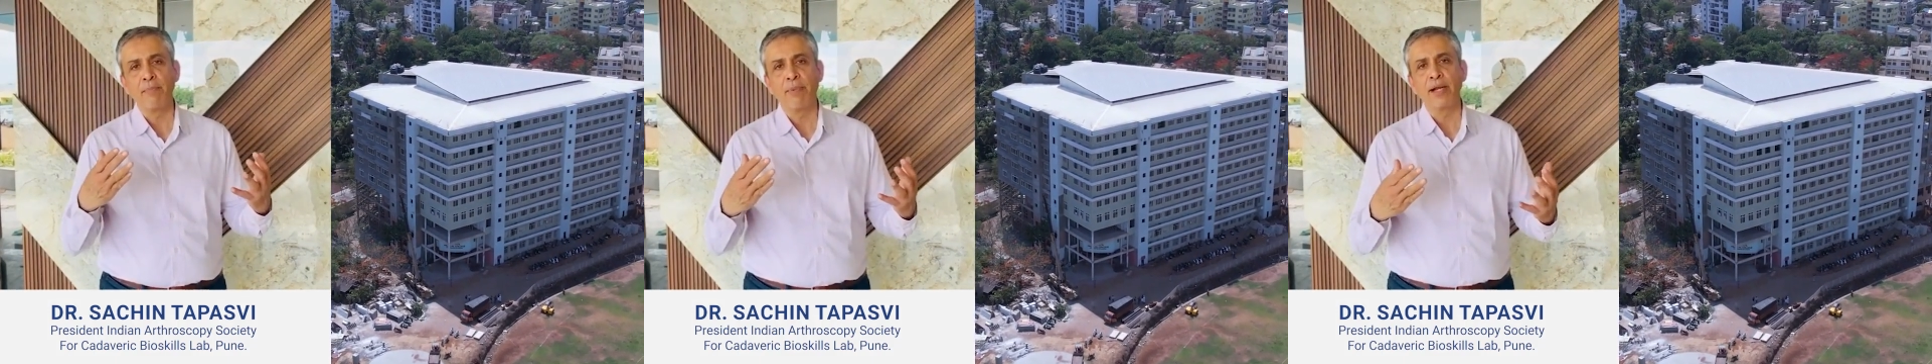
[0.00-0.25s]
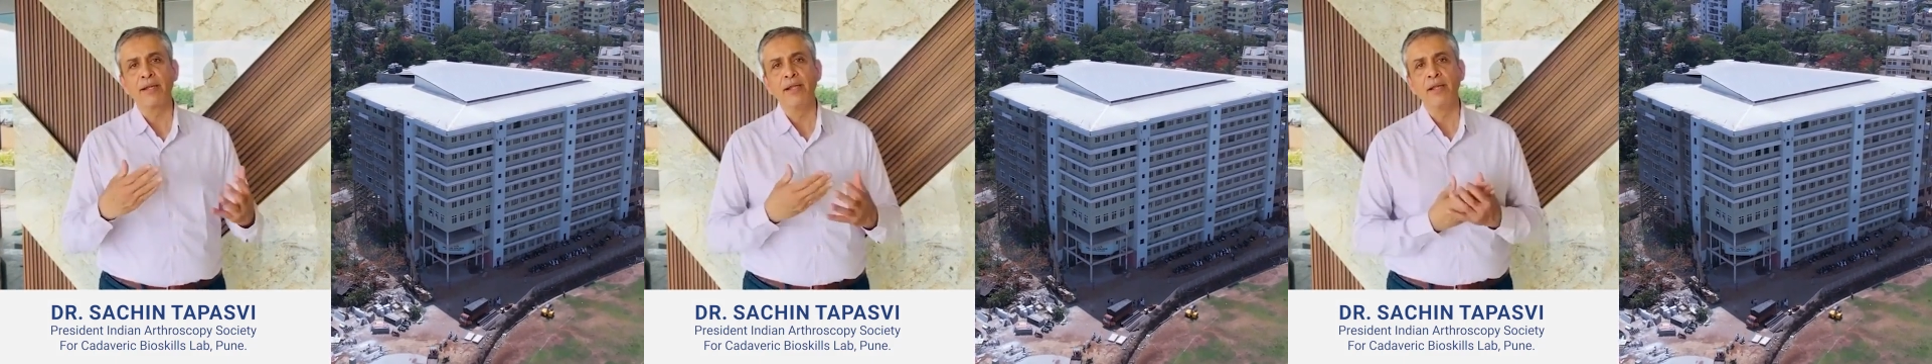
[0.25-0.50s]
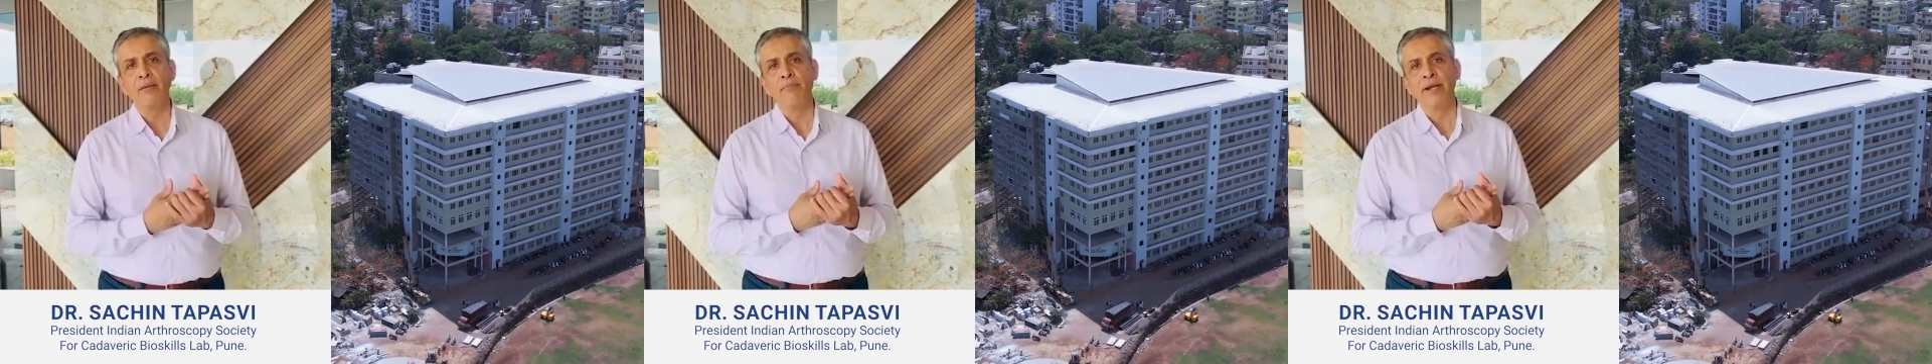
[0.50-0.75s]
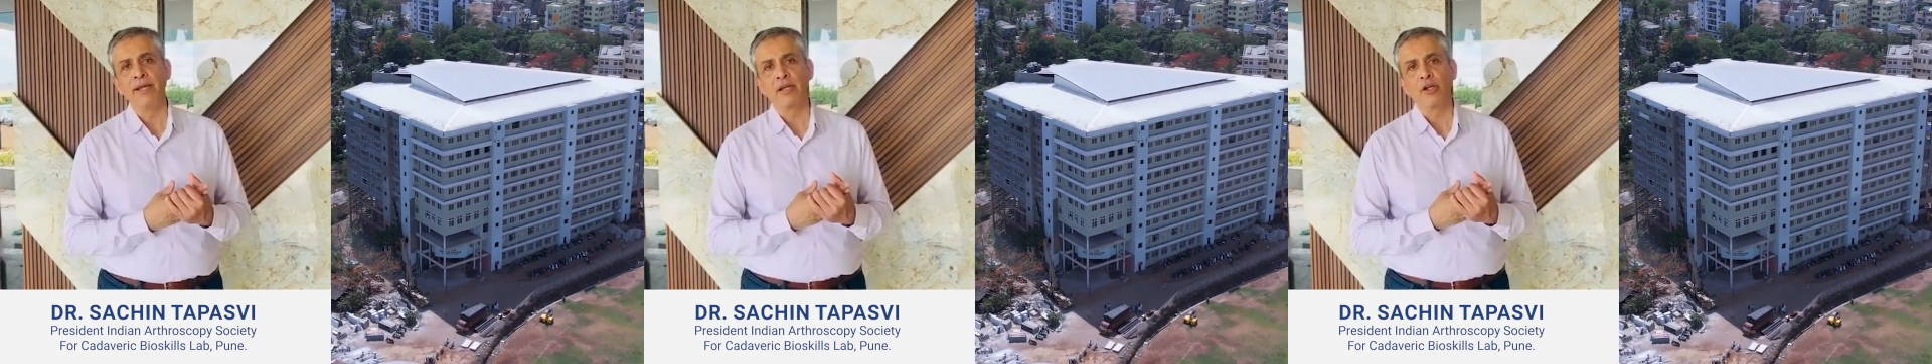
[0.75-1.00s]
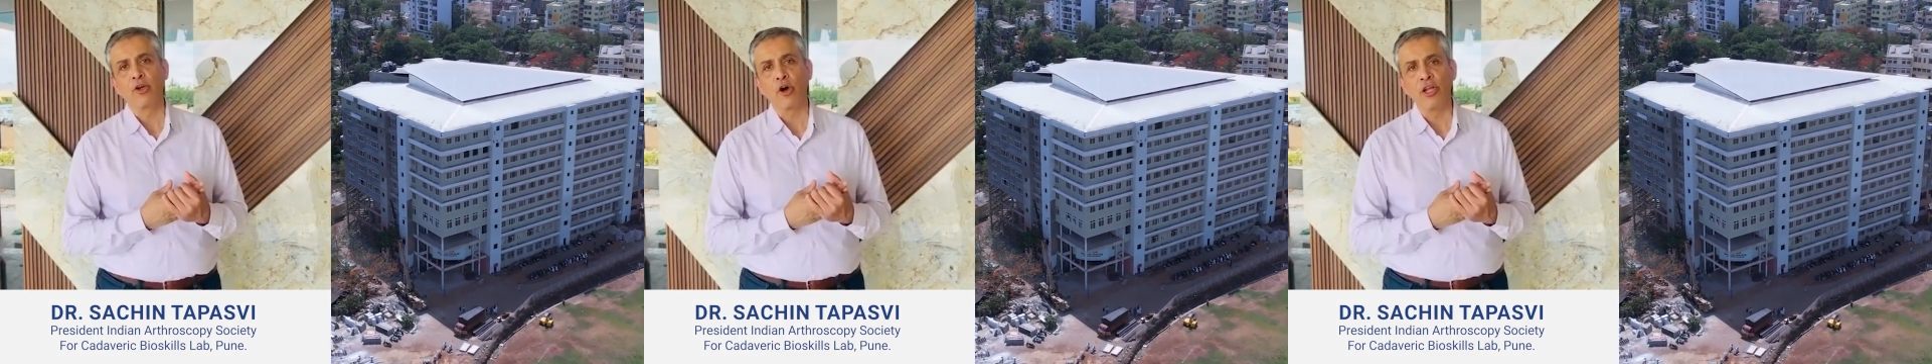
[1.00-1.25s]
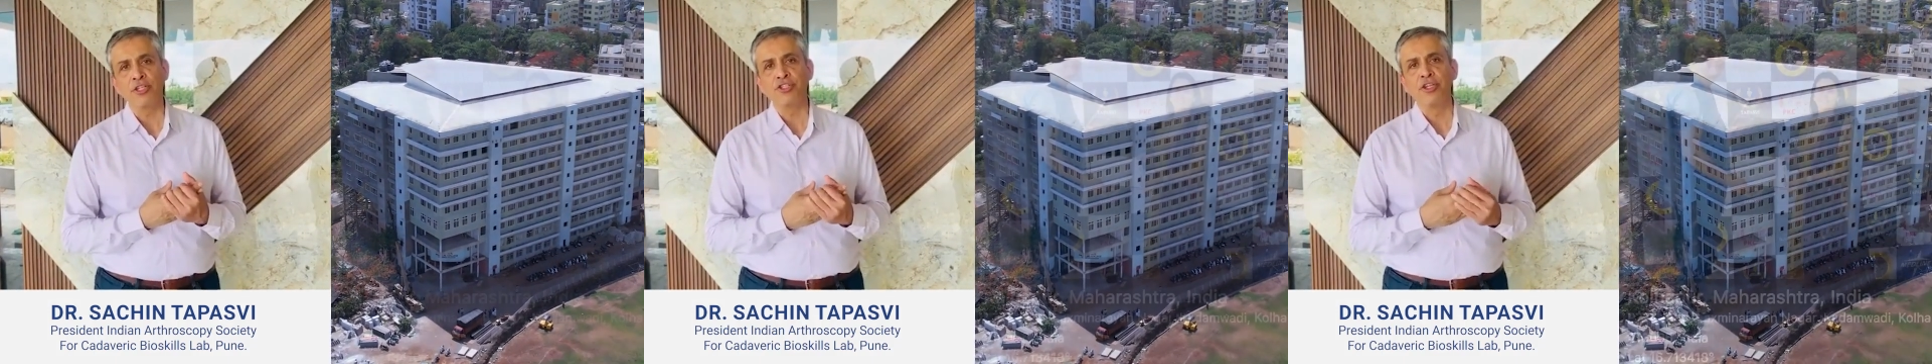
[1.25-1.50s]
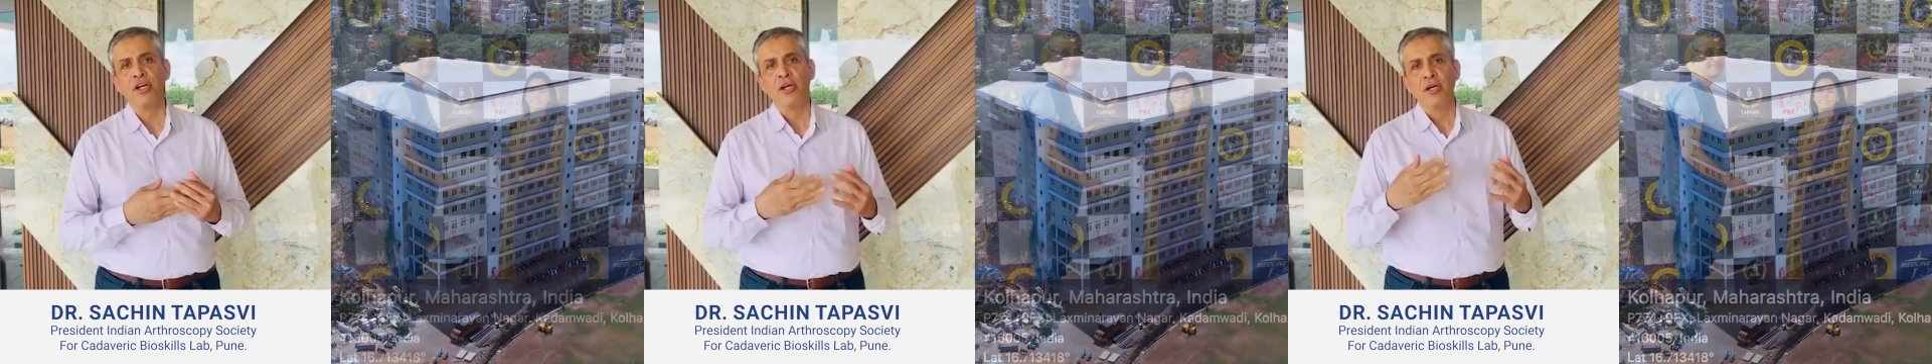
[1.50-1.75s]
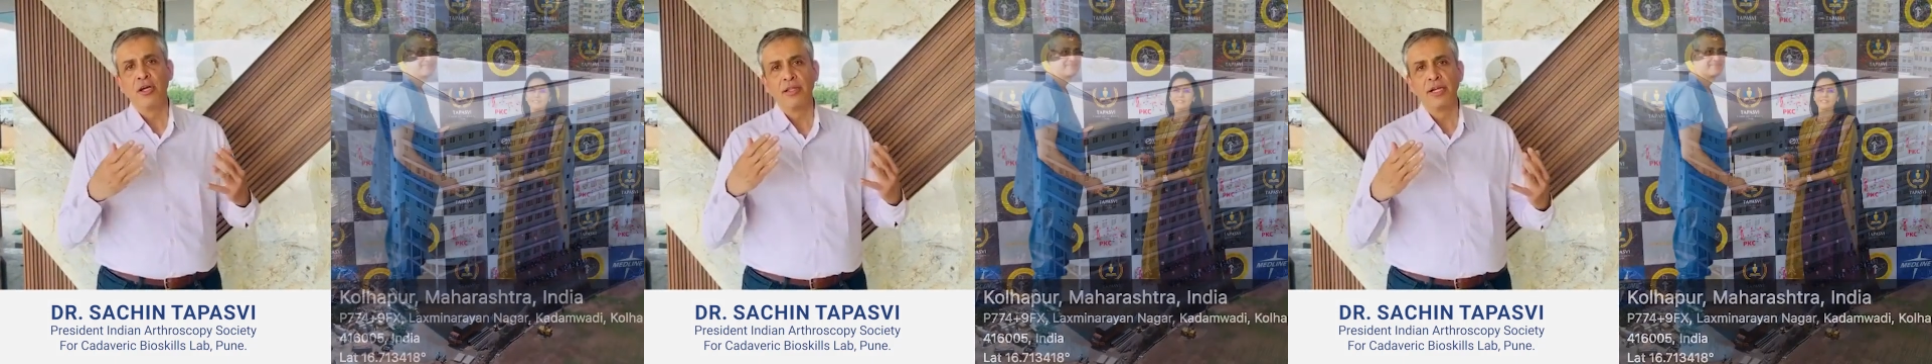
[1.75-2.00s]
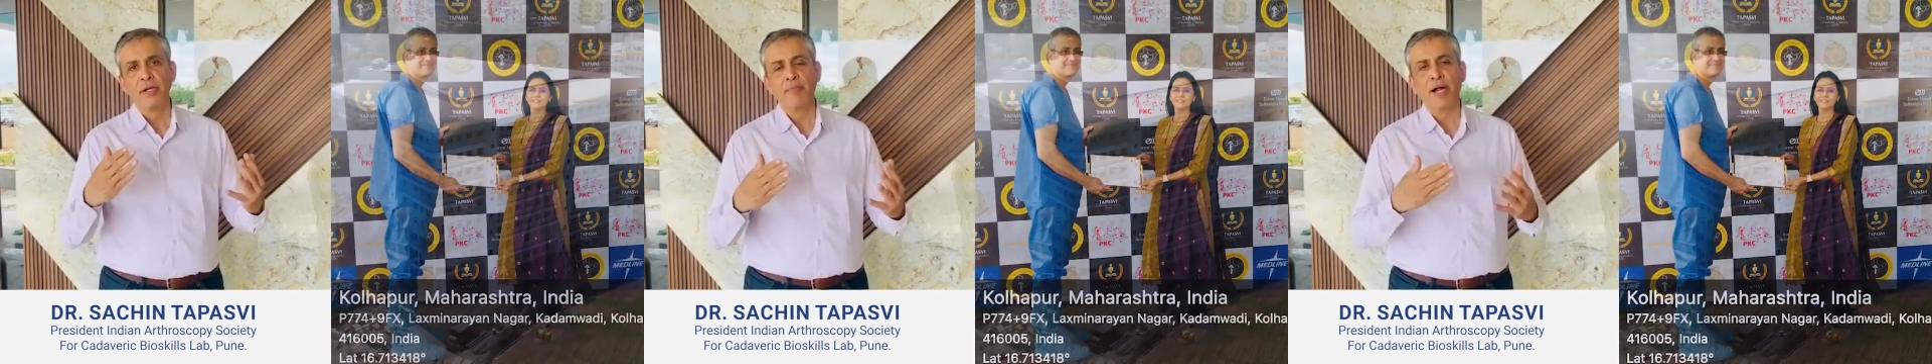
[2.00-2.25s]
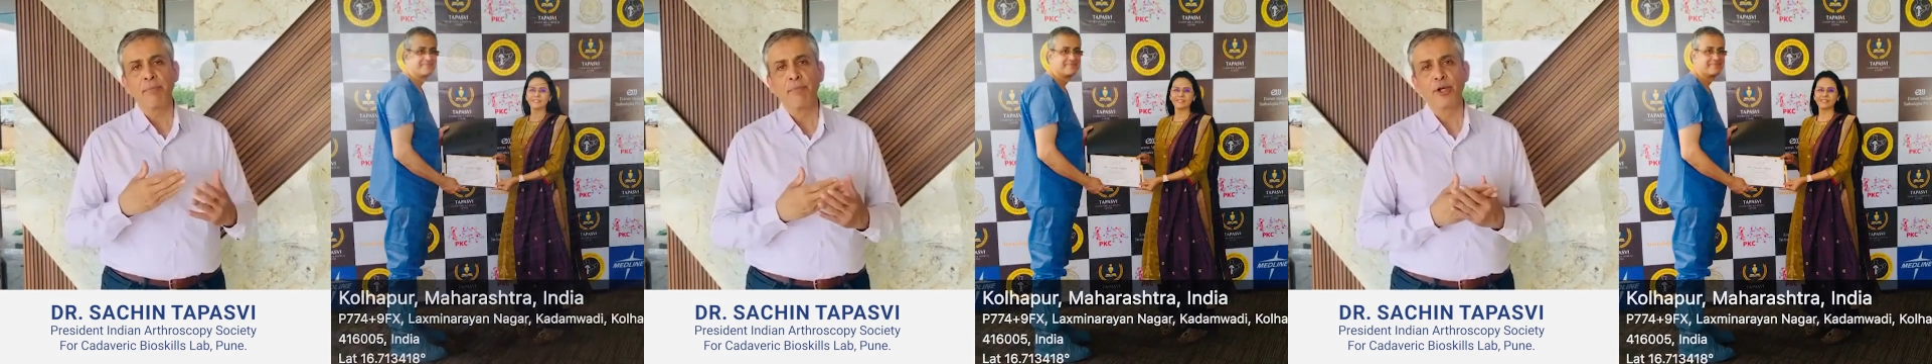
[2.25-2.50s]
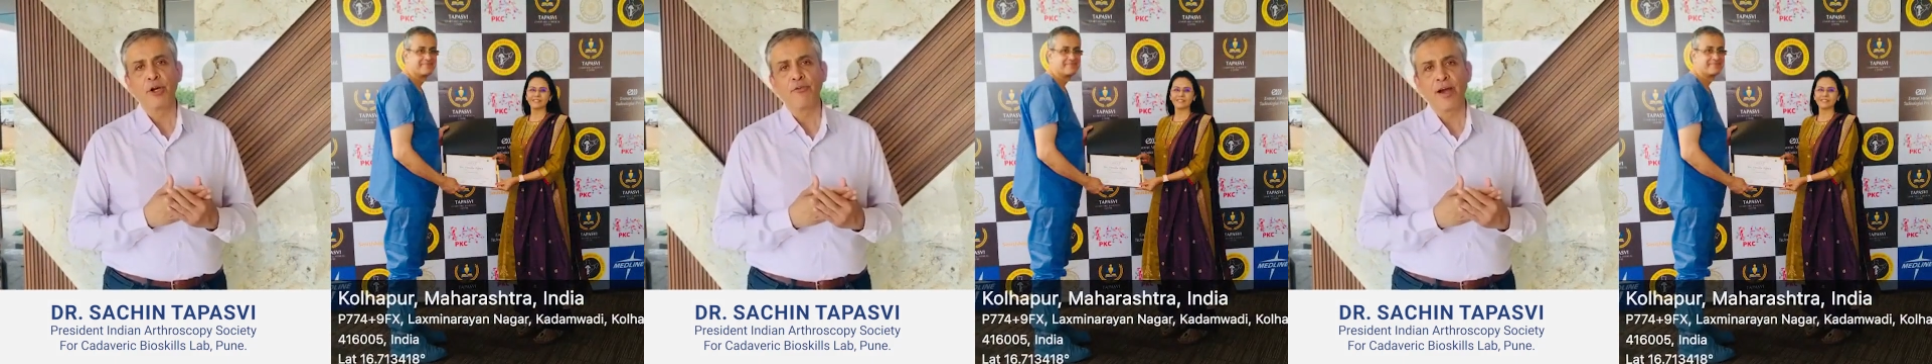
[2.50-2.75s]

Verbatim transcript: Patil Medical College, the Department of